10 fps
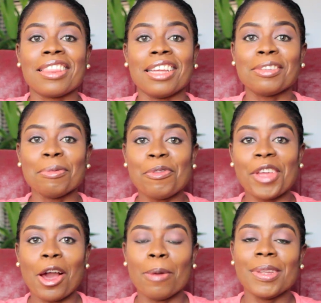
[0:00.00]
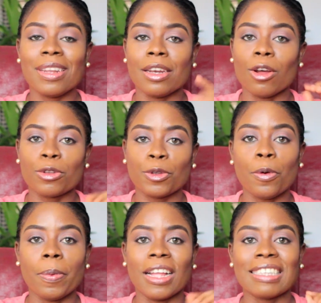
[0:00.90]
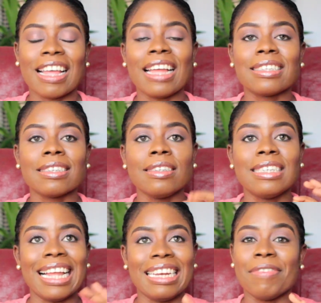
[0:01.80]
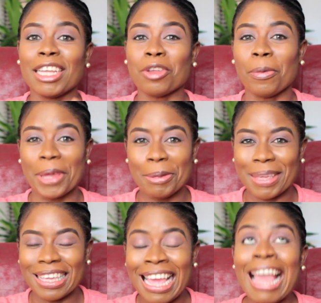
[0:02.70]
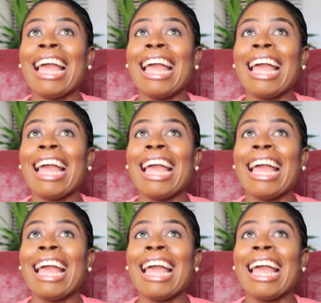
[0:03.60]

There's a movie coming in October titled Elevator Baby,